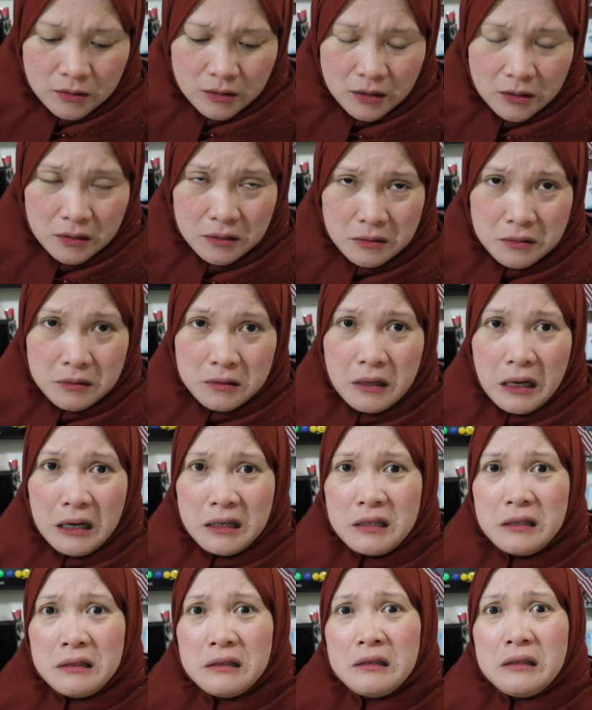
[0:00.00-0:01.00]
It
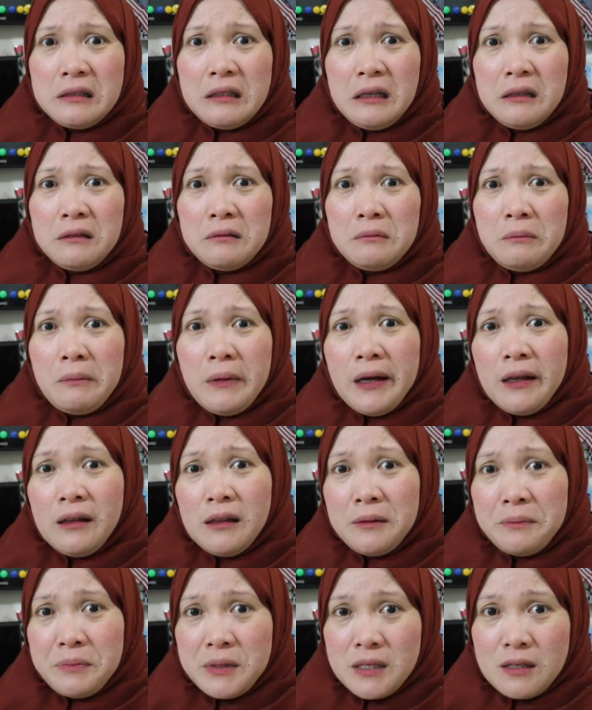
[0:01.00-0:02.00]
doesn't tint my
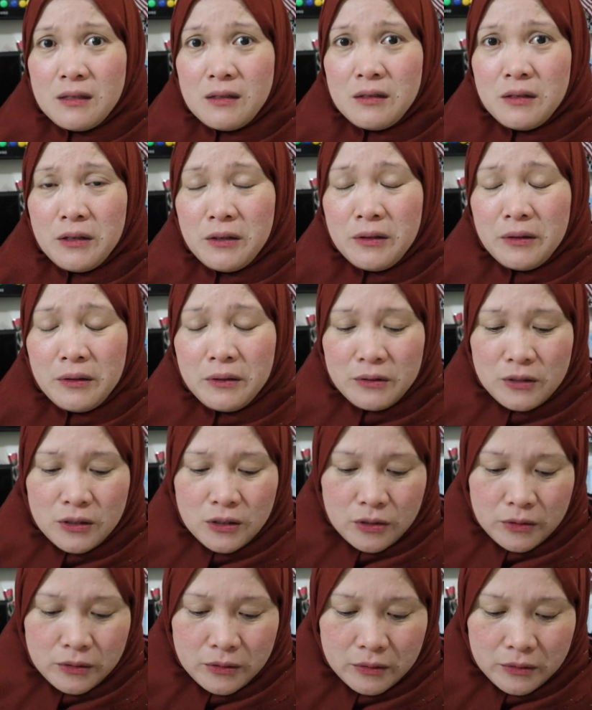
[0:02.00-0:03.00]
lips, you know,
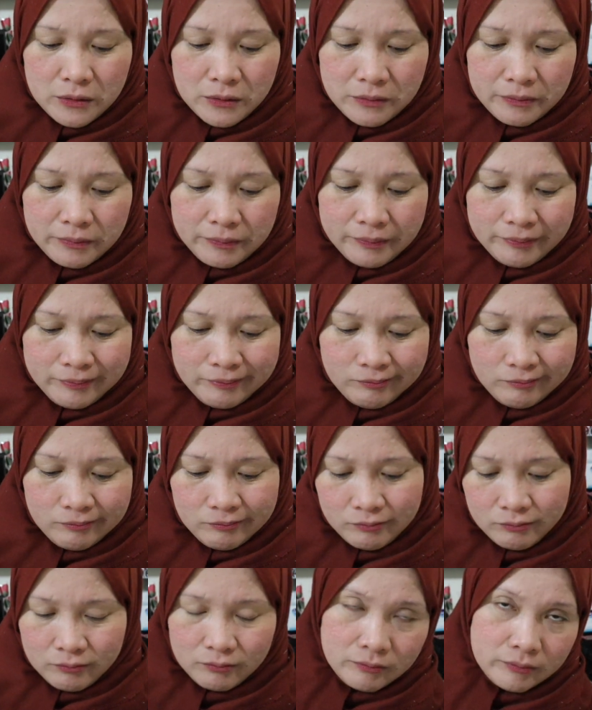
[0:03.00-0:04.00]
so
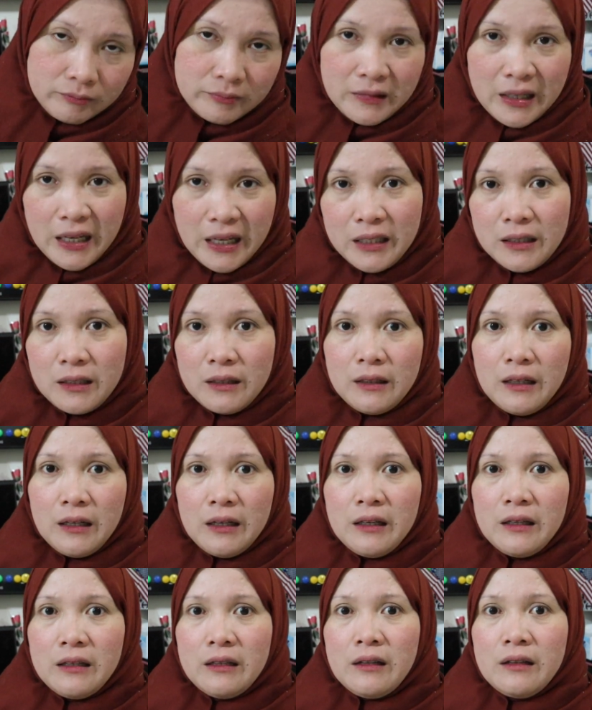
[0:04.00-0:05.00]

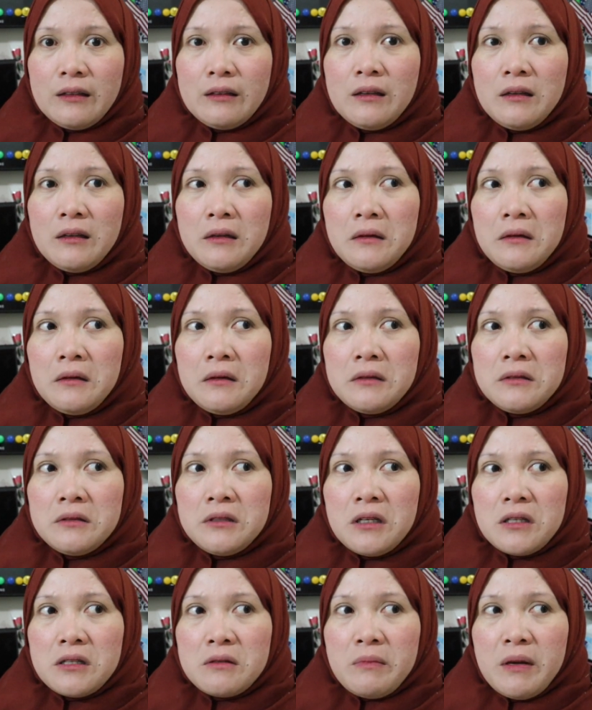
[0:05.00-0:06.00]
and
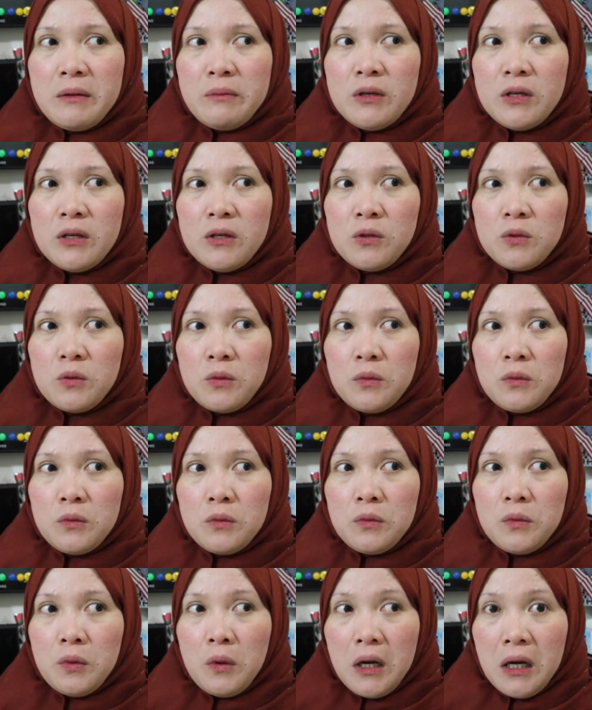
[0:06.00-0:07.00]
just maybe
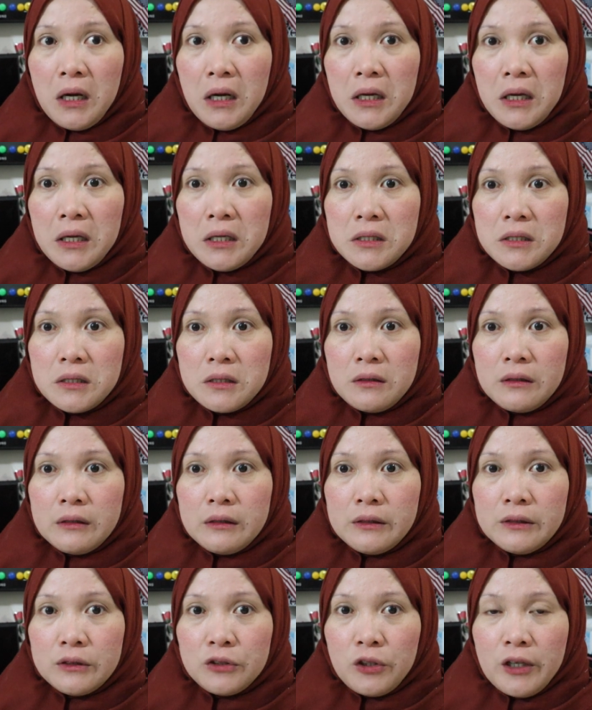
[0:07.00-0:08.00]
twice
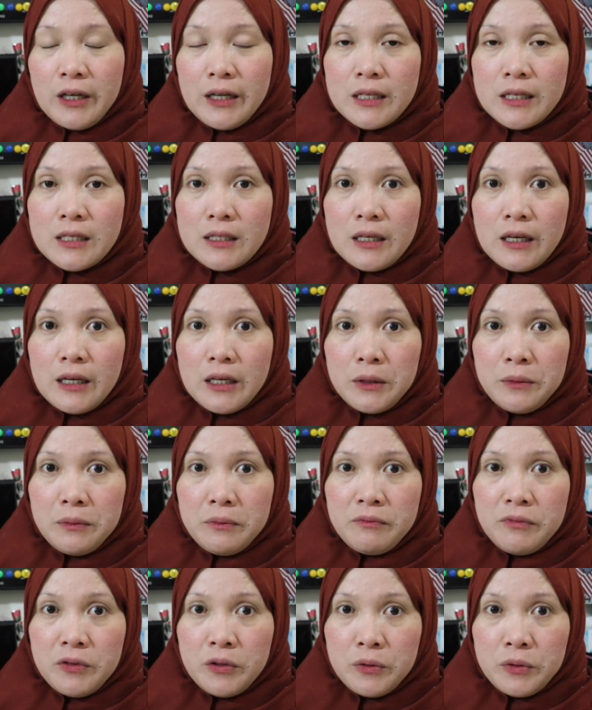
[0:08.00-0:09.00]
or thrice
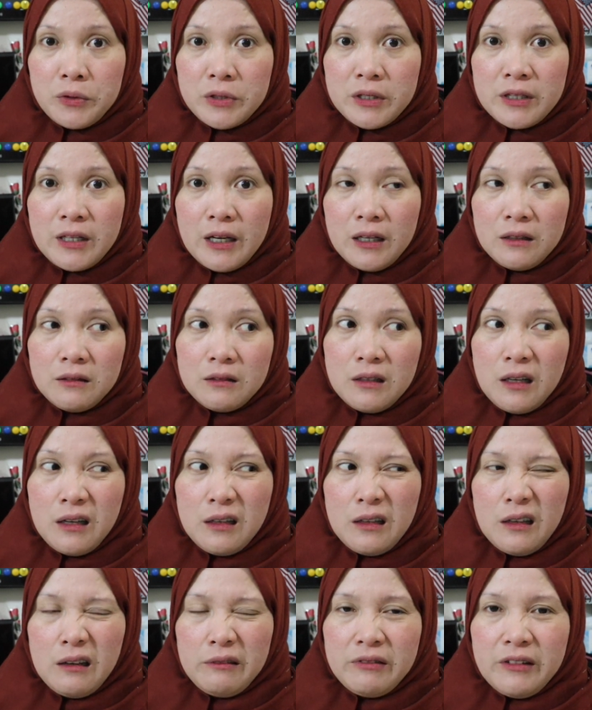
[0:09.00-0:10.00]
I've used that.
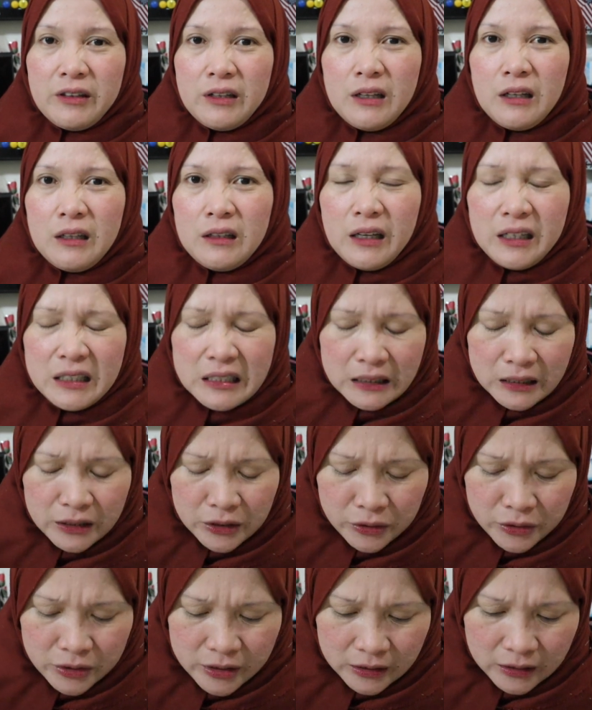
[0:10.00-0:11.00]
Then after that I
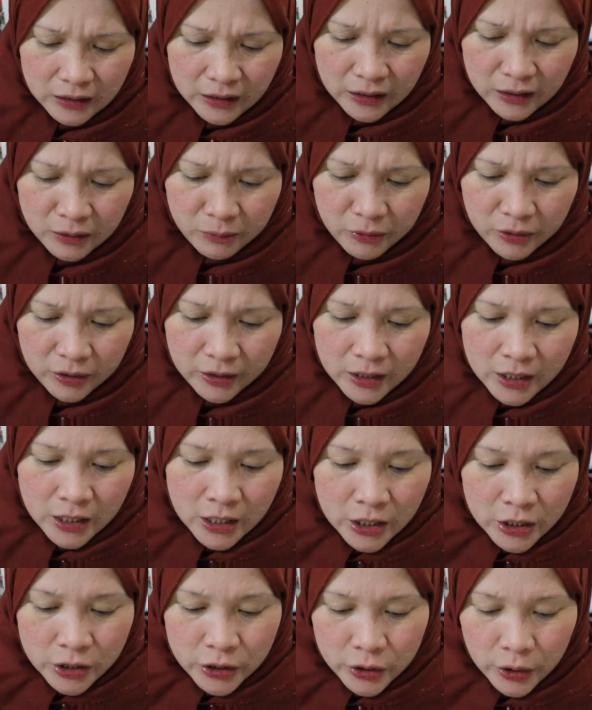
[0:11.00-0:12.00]
didn't use it anymore.
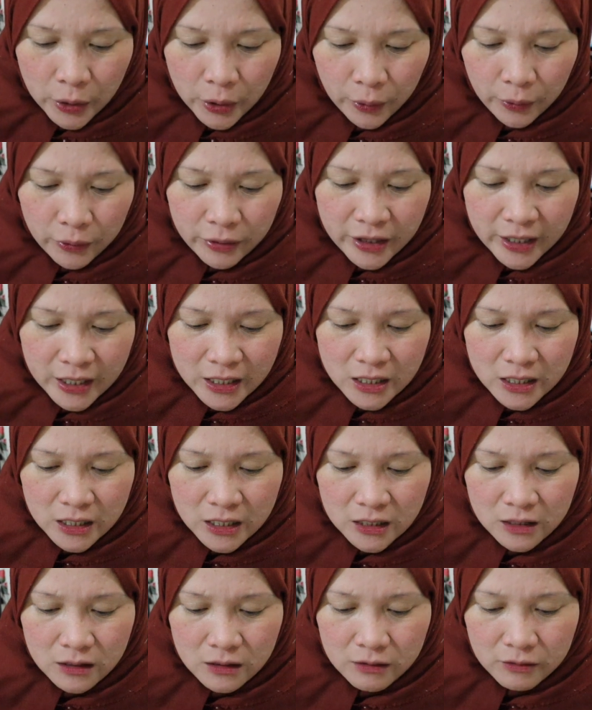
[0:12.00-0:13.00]
So this
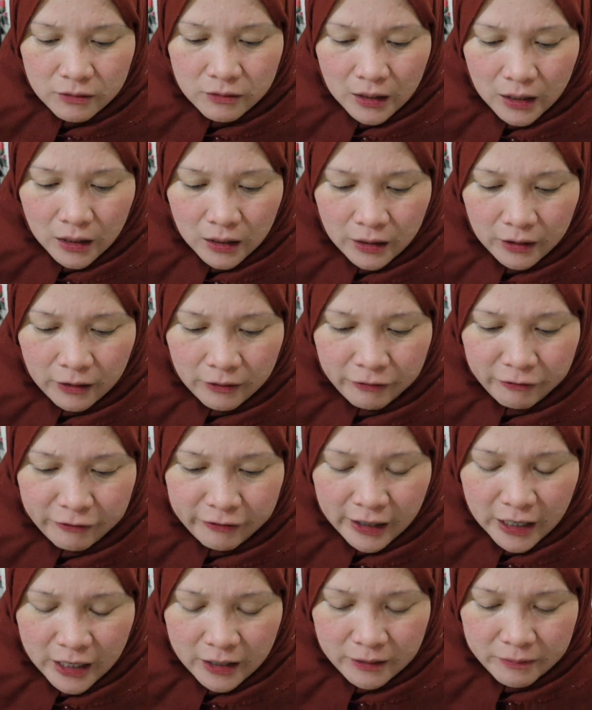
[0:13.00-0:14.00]
is
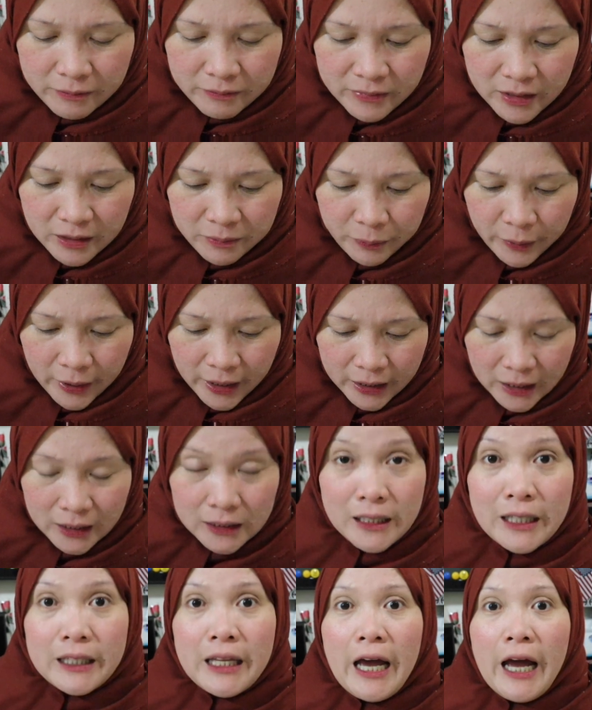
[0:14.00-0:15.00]
from the
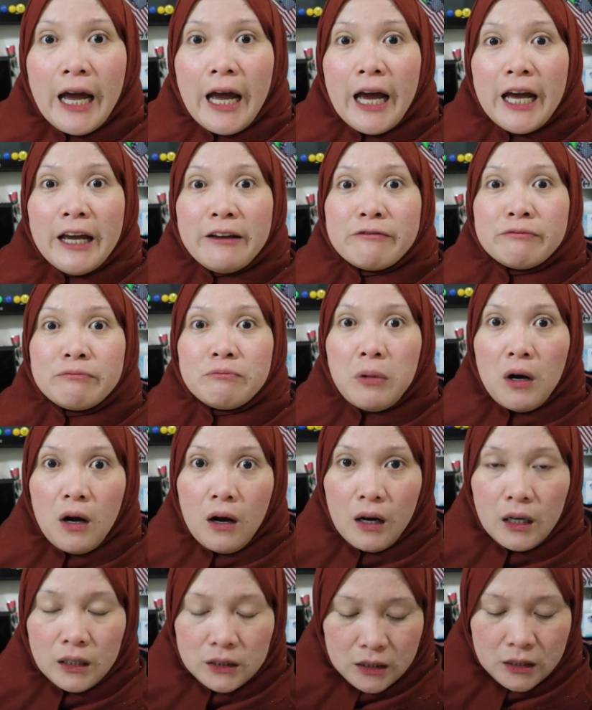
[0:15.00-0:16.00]
product that I've
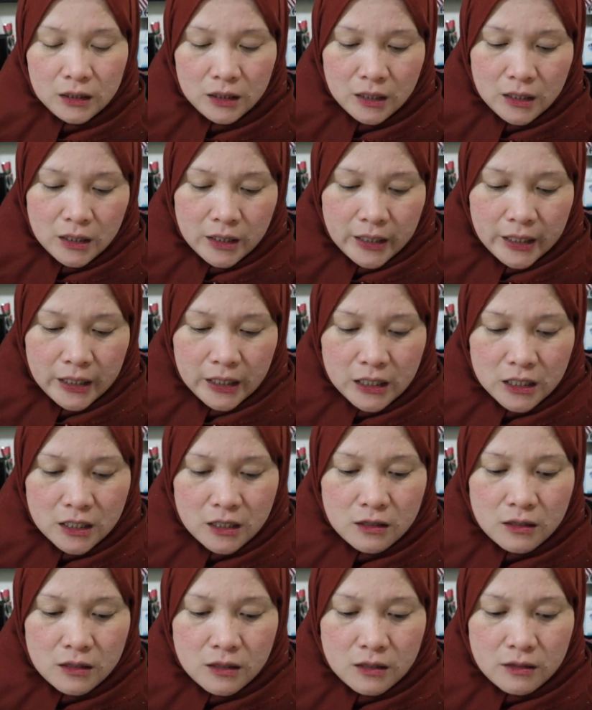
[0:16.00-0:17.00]
bought
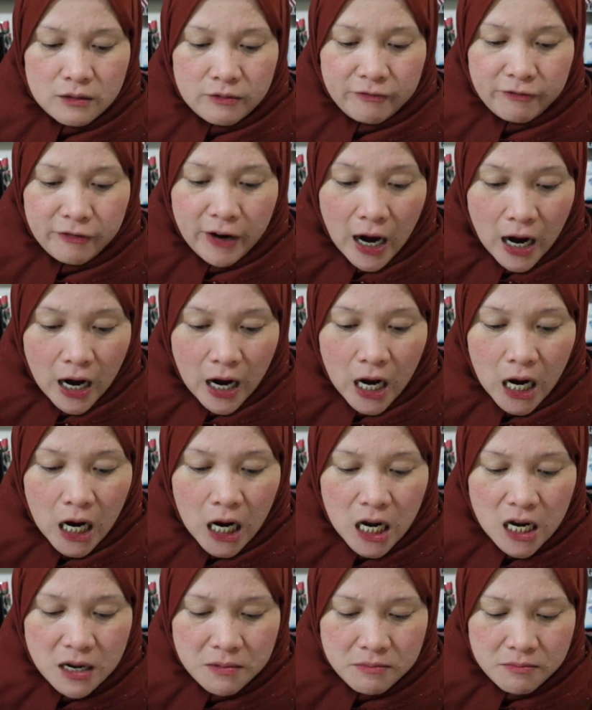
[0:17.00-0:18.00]
is
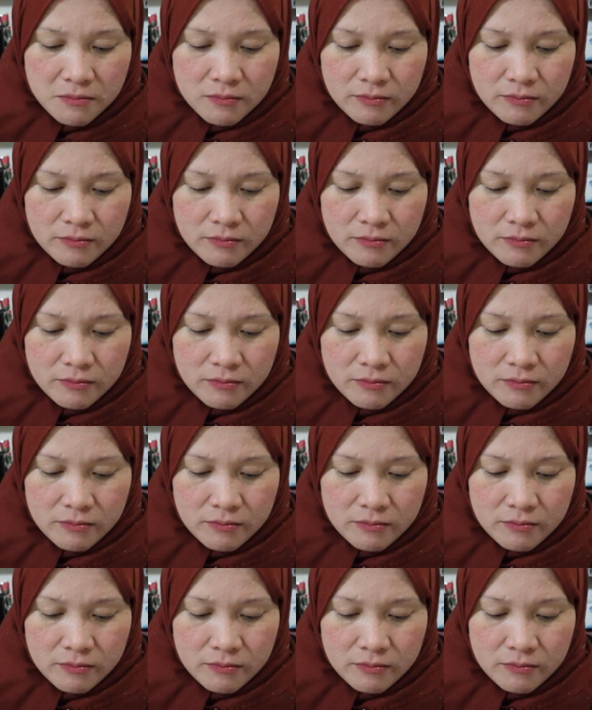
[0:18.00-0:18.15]
from